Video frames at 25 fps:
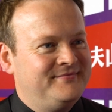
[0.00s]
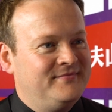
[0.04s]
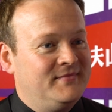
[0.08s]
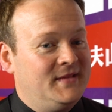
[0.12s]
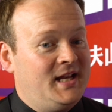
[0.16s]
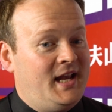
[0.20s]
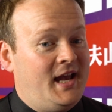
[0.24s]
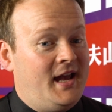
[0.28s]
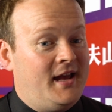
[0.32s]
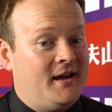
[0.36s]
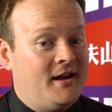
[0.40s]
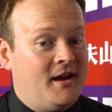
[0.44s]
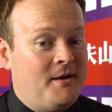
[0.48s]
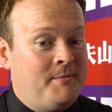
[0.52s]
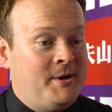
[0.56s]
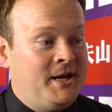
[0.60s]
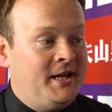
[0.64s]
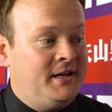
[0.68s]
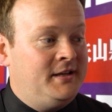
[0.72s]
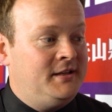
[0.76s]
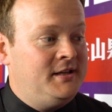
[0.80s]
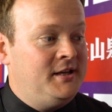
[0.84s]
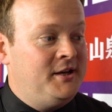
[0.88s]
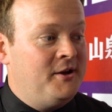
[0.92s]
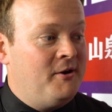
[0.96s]
Yeah, I
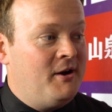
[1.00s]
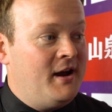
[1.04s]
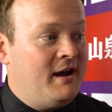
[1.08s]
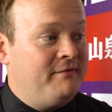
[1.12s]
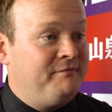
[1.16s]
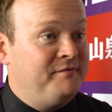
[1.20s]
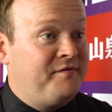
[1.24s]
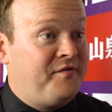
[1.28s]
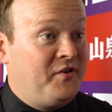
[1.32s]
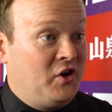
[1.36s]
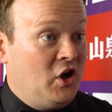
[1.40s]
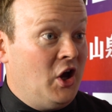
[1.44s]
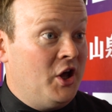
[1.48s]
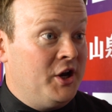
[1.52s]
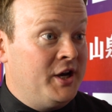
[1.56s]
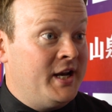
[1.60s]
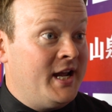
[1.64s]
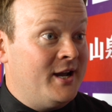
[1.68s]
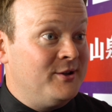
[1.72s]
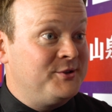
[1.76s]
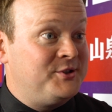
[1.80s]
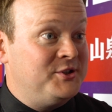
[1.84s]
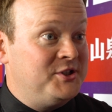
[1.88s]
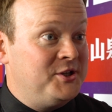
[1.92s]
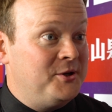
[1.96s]
mean, you know, I haven't forgotten
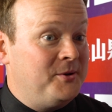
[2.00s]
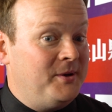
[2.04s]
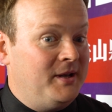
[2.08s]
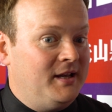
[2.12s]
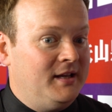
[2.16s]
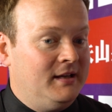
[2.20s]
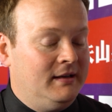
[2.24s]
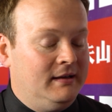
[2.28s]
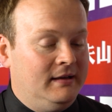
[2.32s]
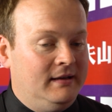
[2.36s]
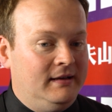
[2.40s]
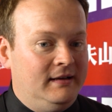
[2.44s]
how to do it.